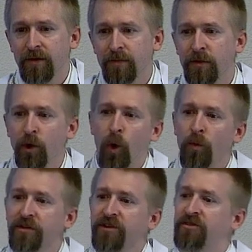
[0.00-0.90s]
But
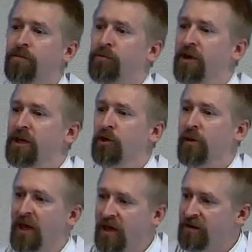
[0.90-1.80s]
only to bring you
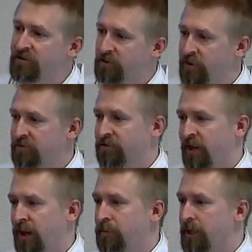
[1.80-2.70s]
into his
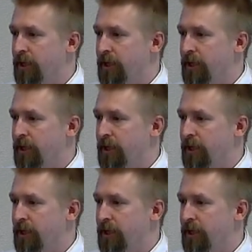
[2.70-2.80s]
family.